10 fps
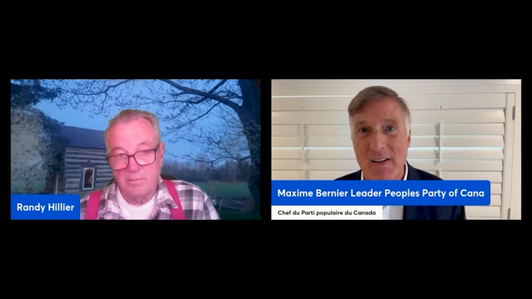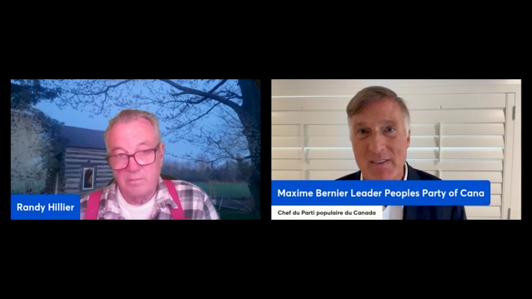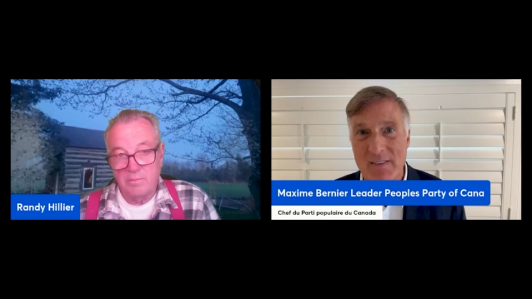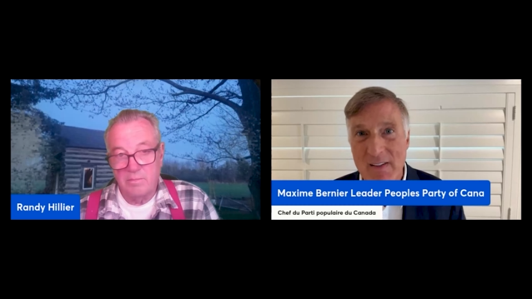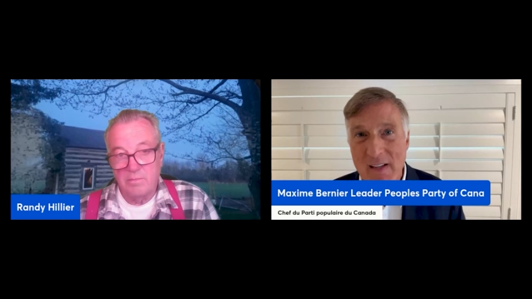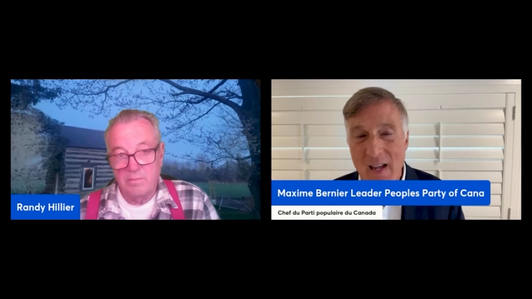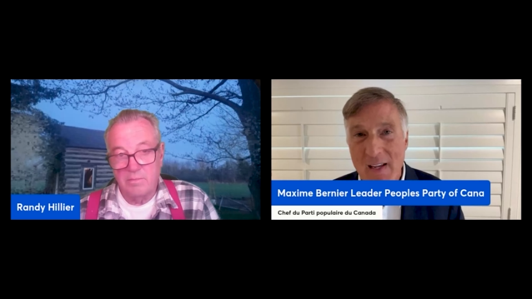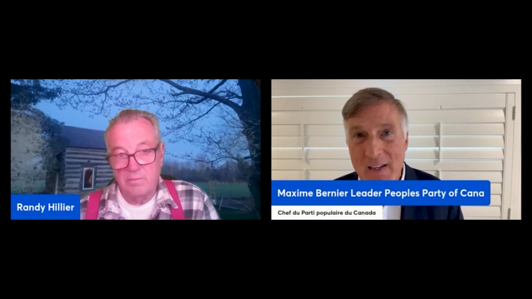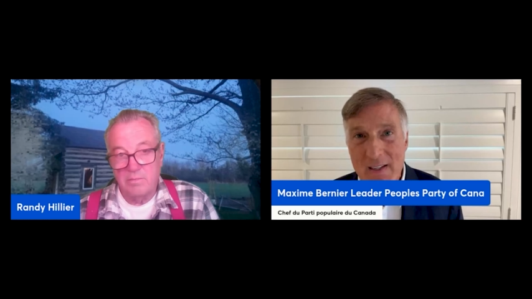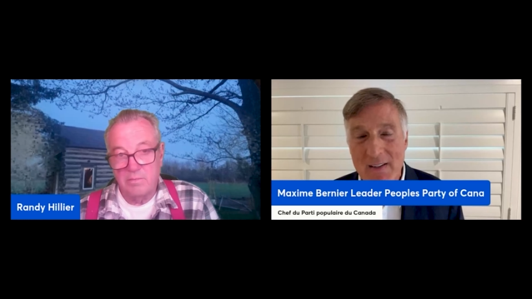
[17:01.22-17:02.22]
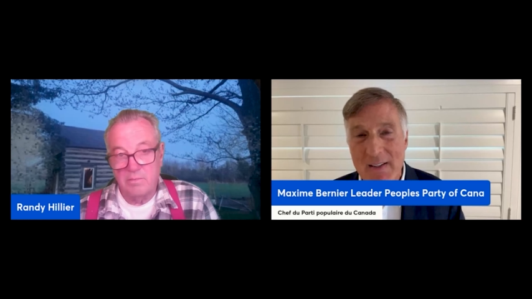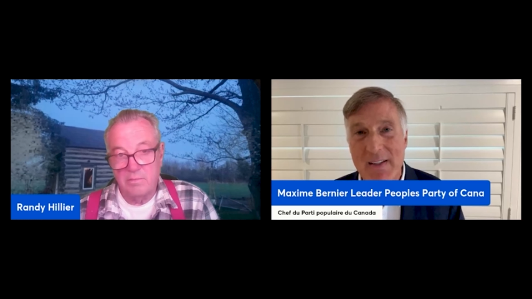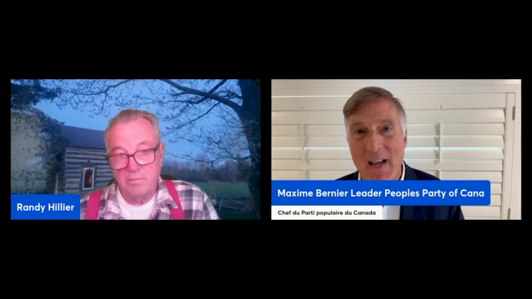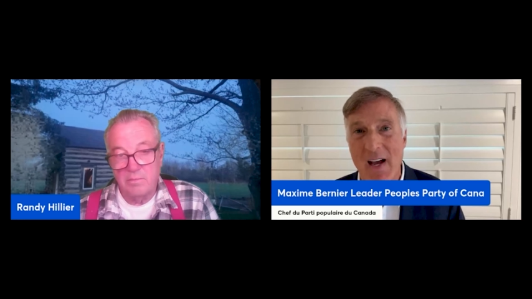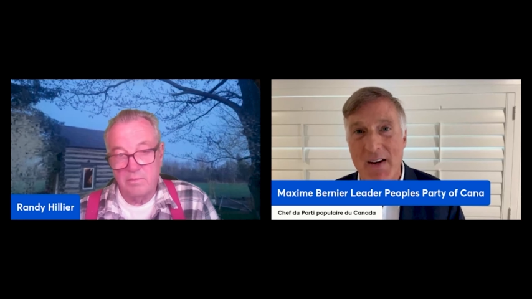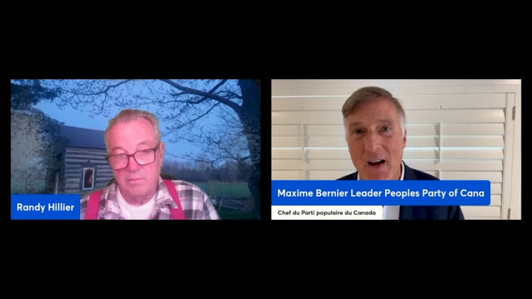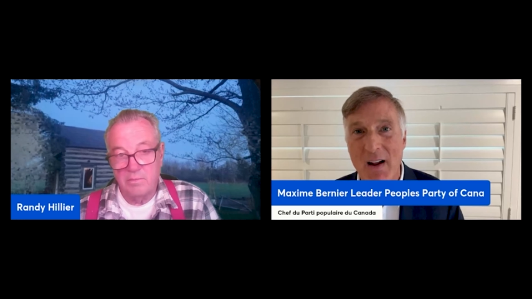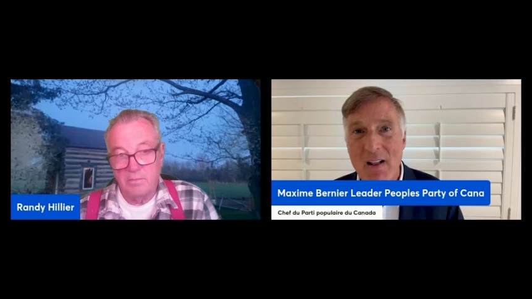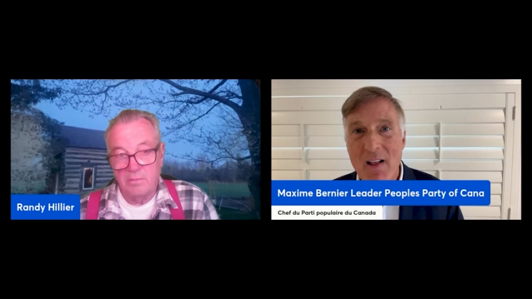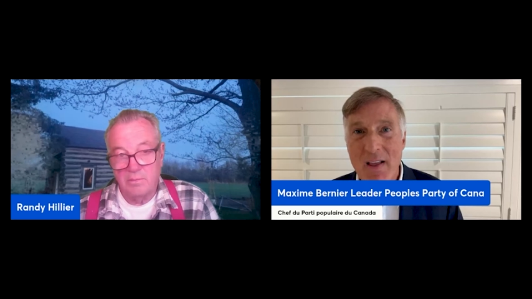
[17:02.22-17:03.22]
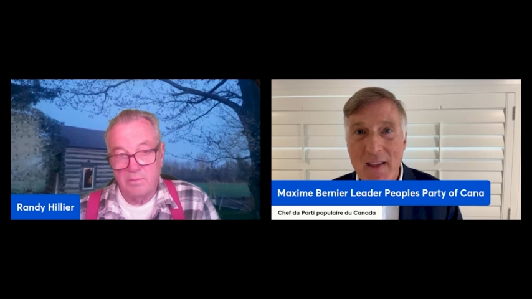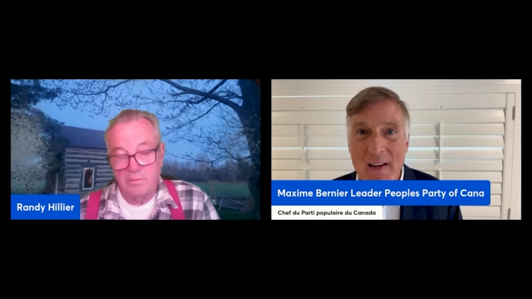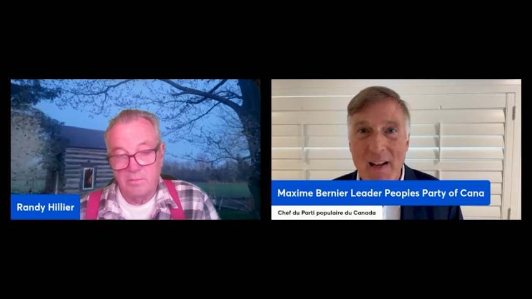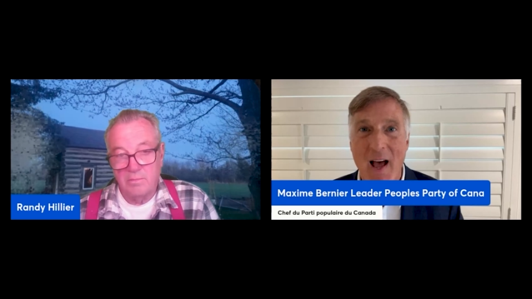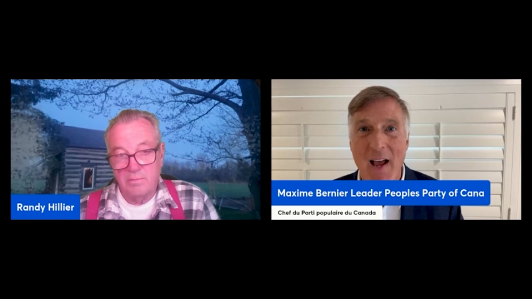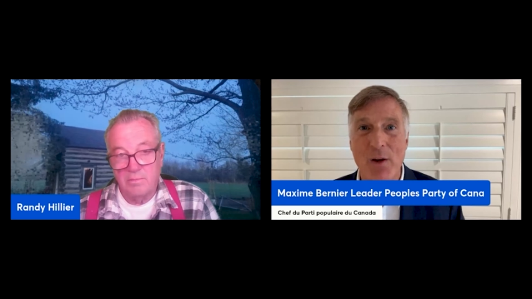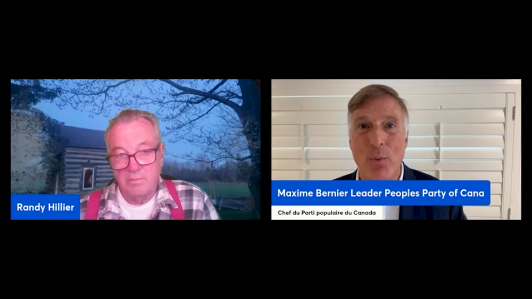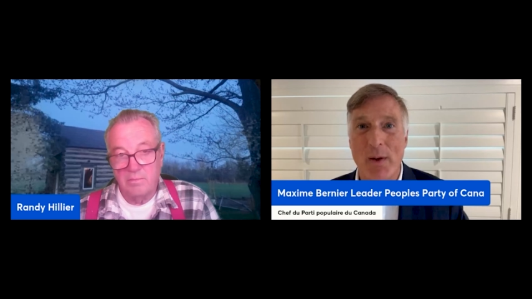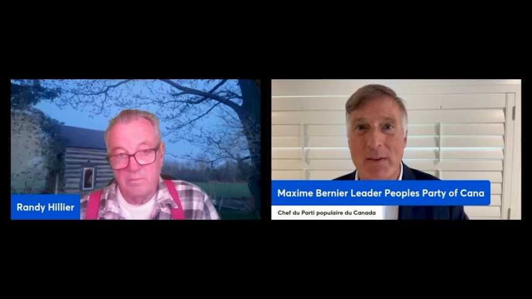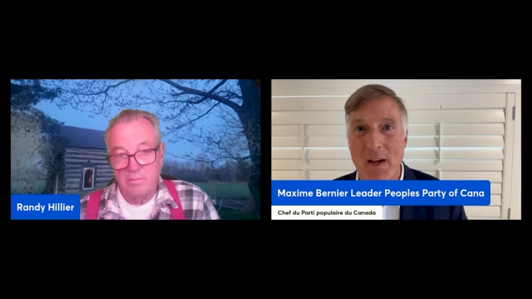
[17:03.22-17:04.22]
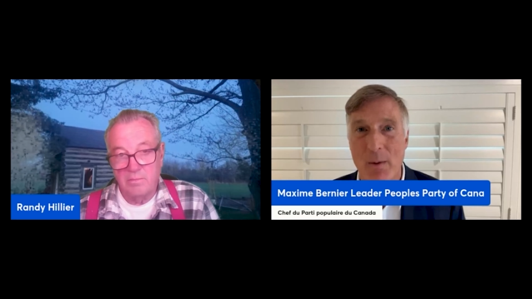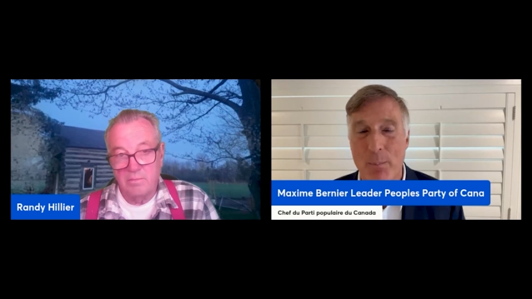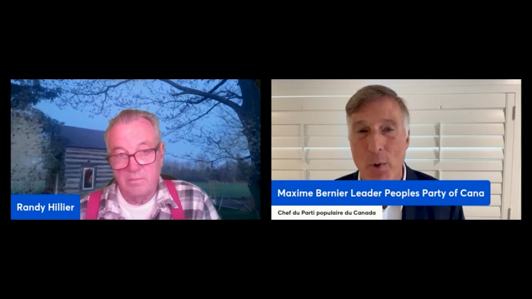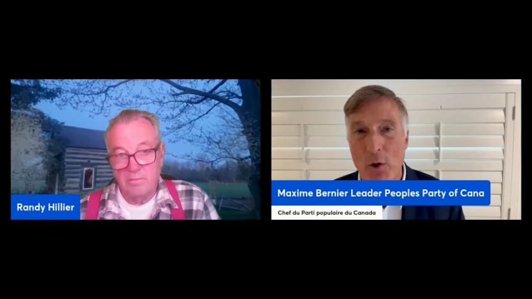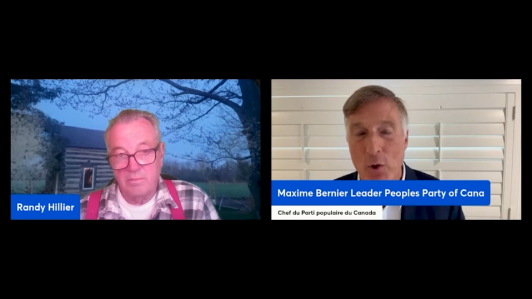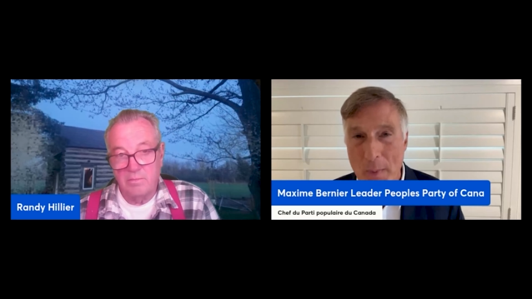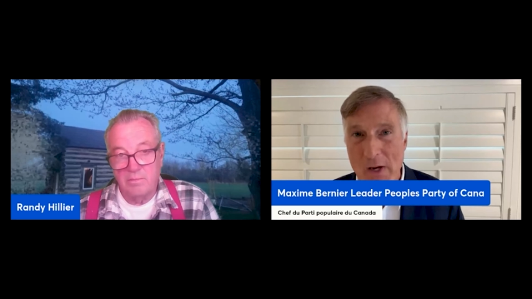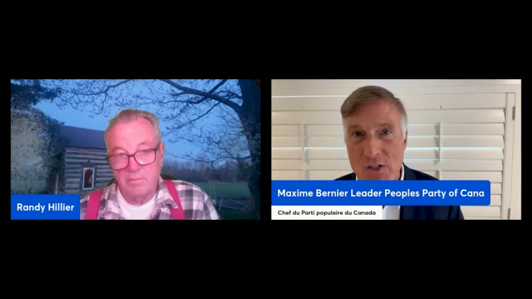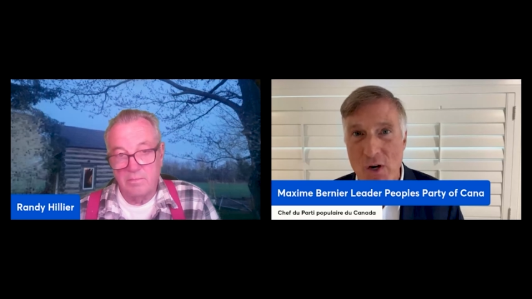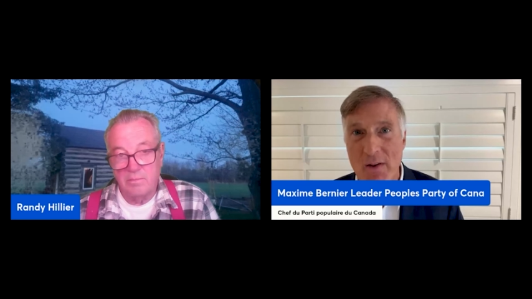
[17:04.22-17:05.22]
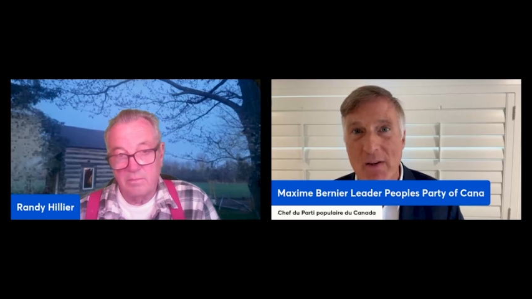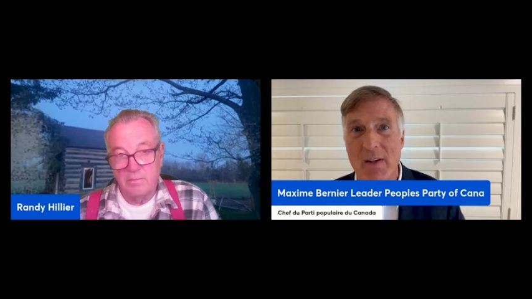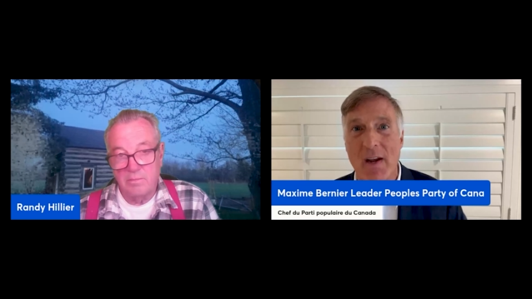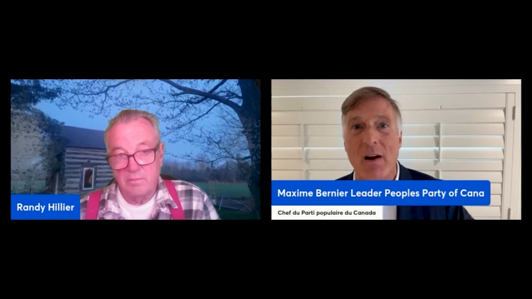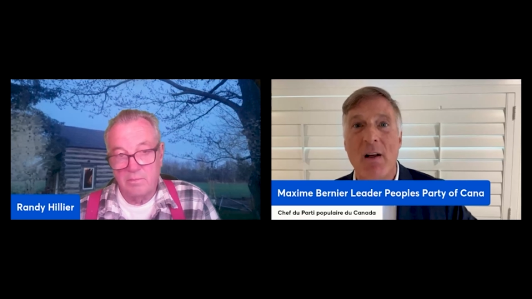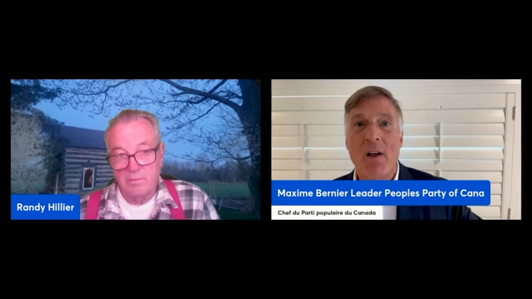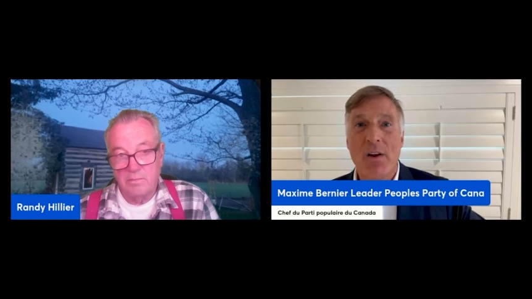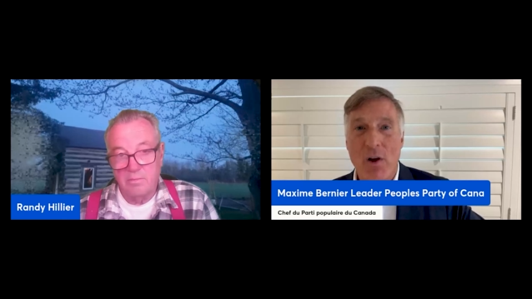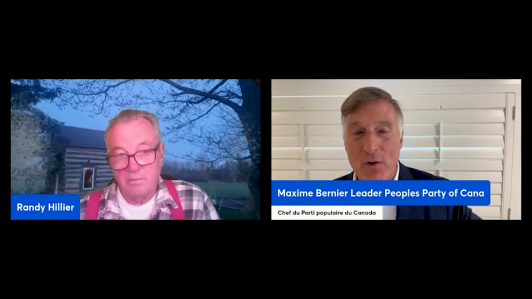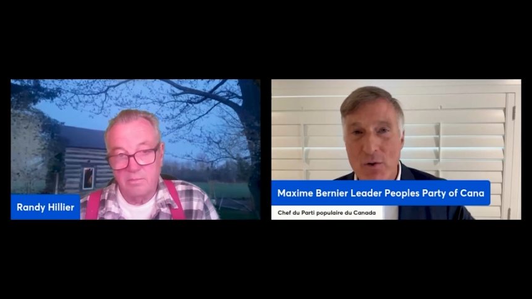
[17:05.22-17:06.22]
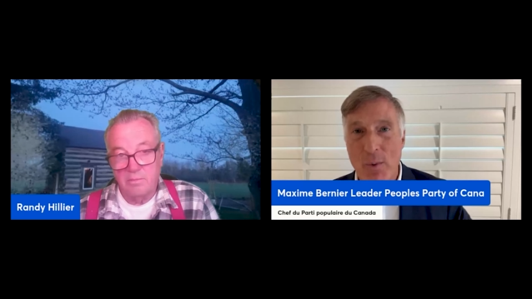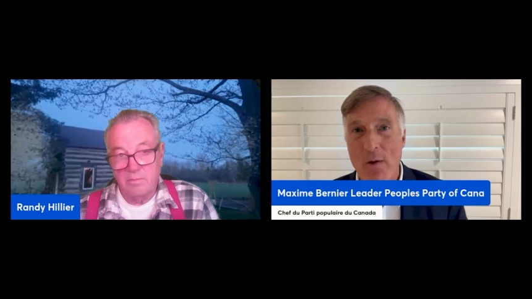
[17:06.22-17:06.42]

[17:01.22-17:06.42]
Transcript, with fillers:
Speaker 1: here in, here in Canada in line with their preoccupation in their country